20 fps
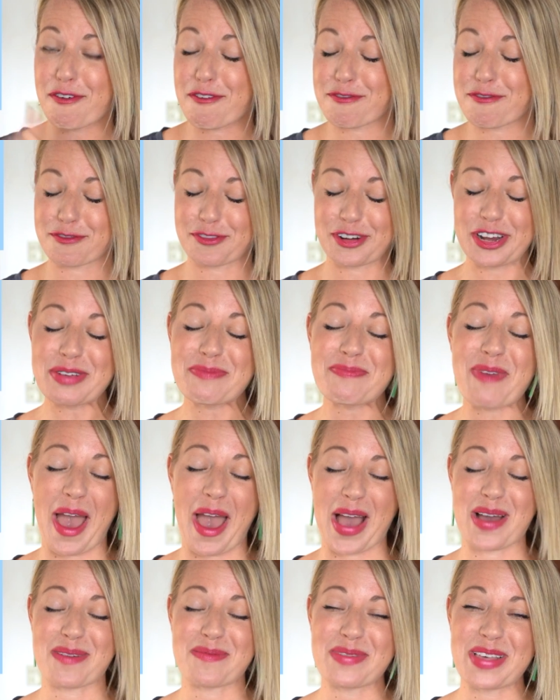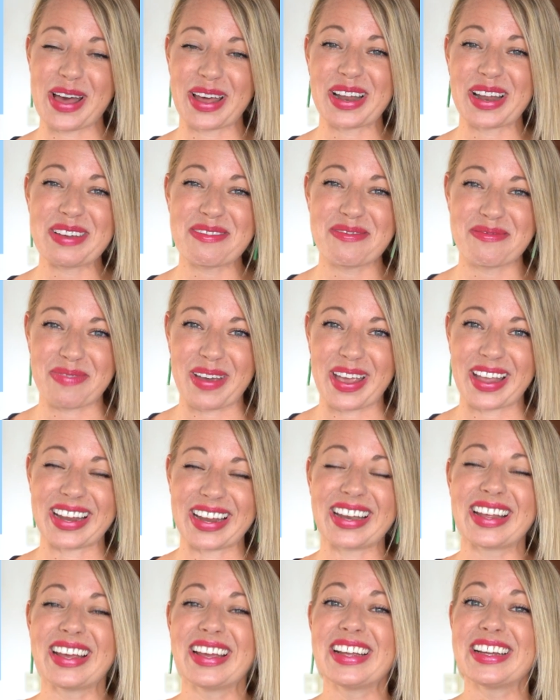free map that I've
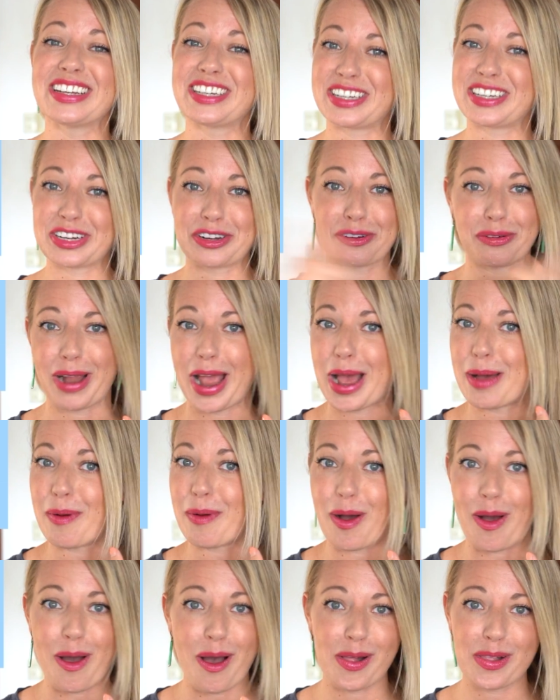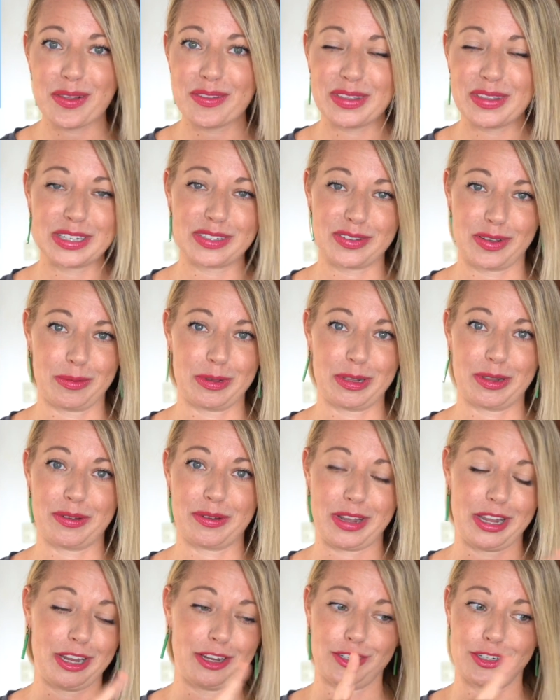made to grab all of these filming
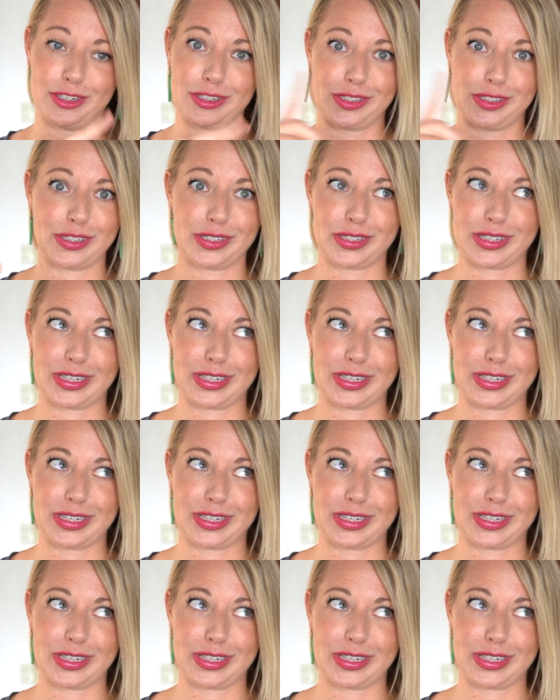locations,